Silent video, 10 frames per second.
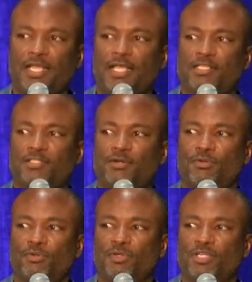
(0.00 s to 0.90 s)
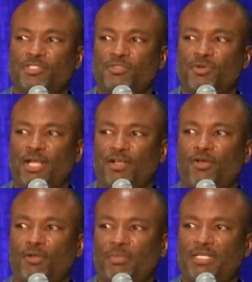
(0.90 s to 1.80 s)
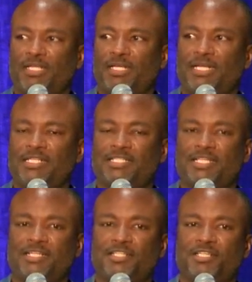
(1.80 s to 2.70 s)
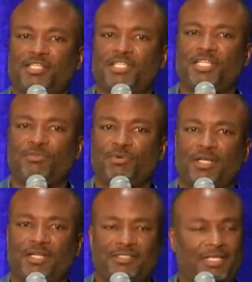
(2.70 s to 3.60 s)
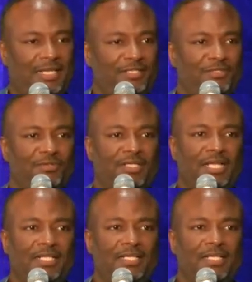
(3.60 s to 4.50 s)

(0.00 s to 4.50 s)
And so, and so I called him. I did it. He said, "Now touch each one." I said, "I ain't doing that."